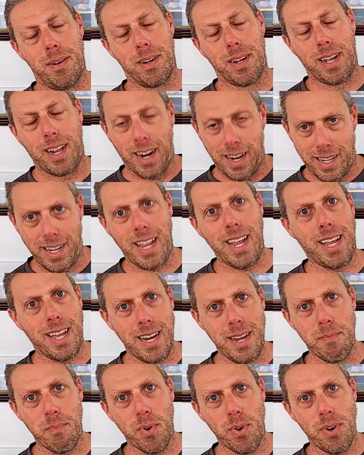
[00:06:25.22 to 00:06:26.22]
Can I take
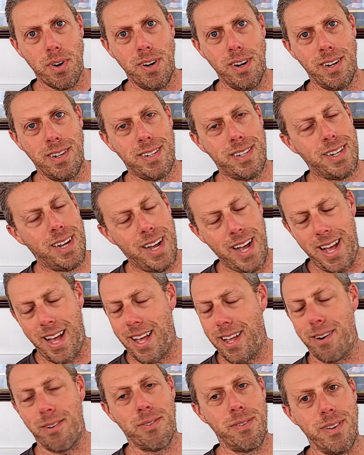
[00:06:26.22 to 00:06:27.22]
any more?
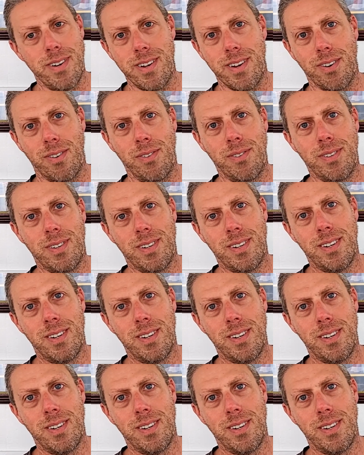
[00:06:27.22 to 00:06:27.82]
I don't know.